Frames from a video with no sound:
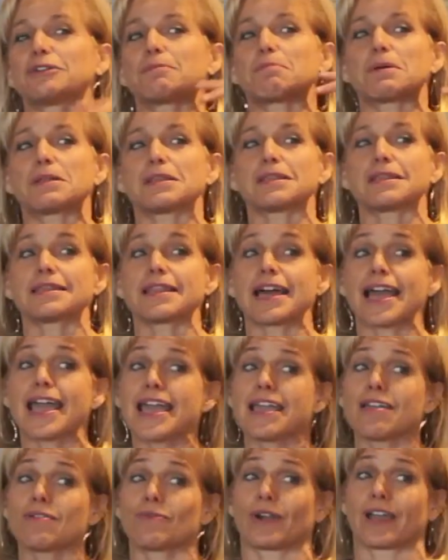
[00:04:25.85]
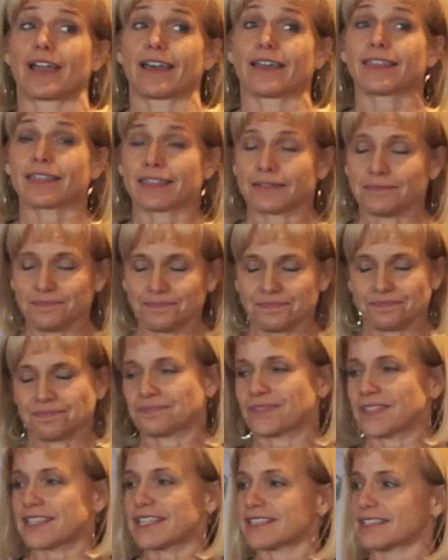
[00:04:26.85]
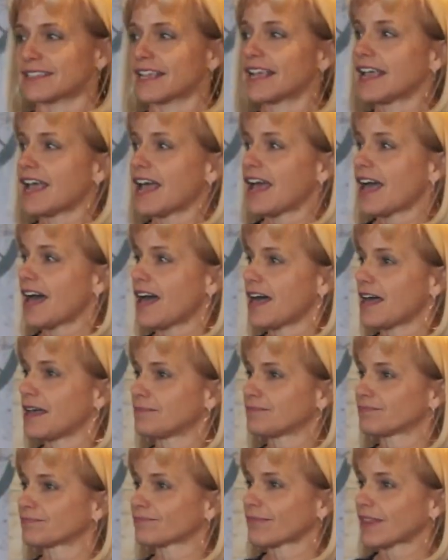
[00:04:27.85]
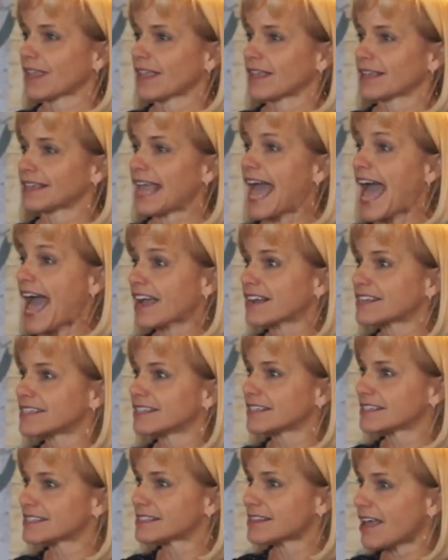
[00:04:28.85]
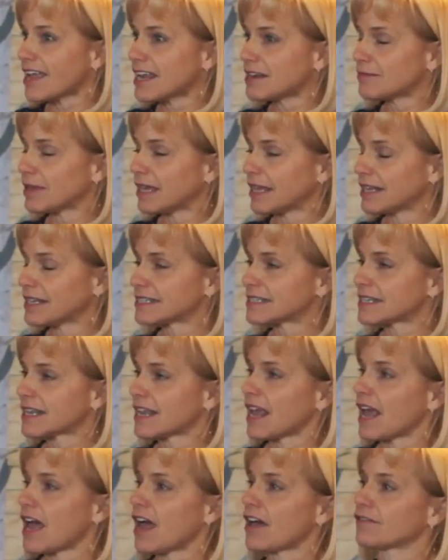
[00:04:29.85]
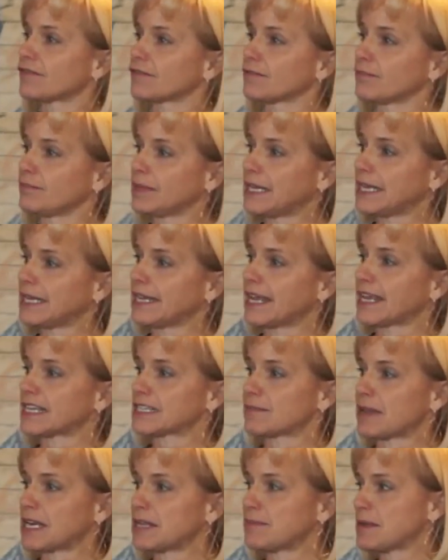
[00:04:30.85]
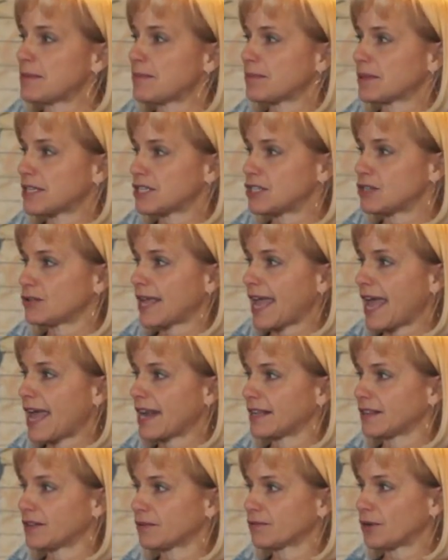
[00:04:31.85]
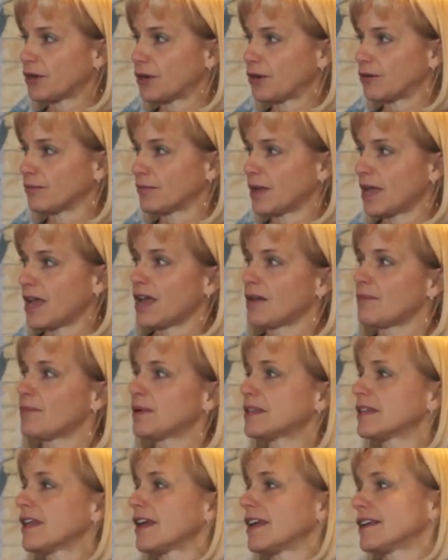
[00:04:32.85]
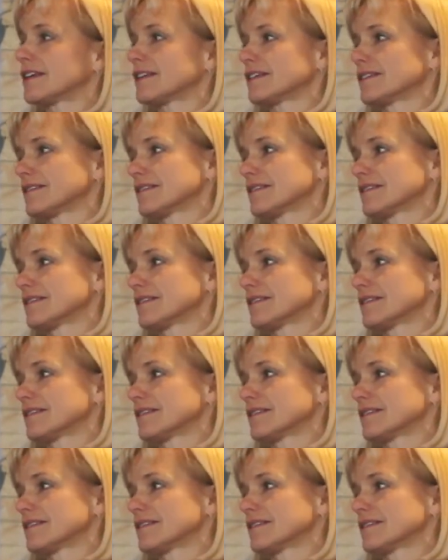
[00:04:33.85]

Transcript: you to play with this um, acting assignment of meeting as many people as you can in the room but like,